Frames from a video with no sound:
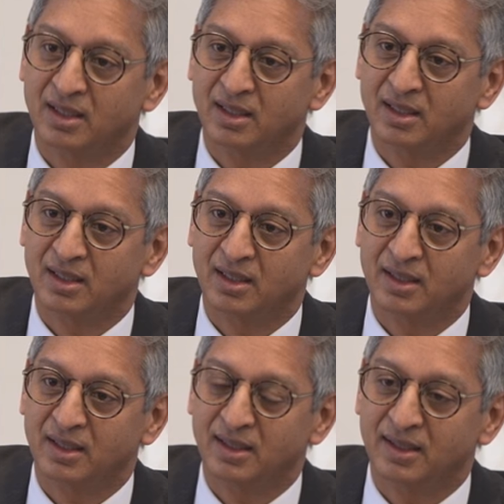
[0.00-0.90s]

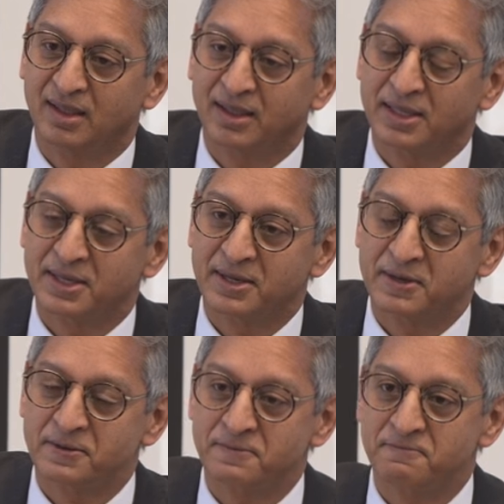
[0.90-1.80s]

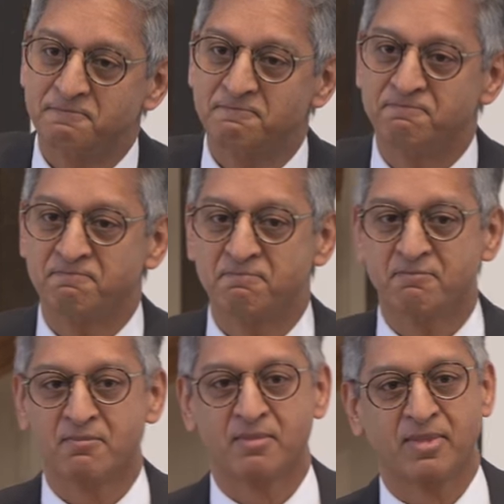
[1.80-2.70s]

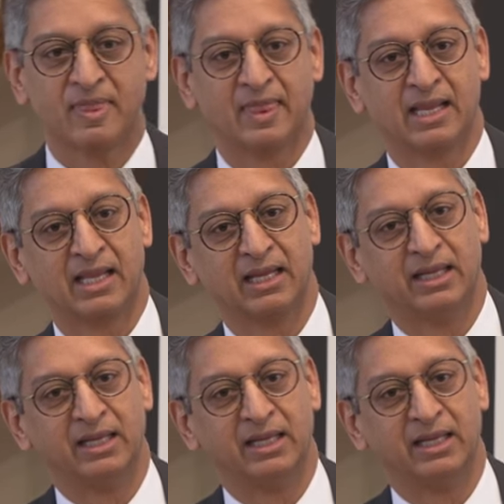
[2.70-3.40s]
(no one is talking)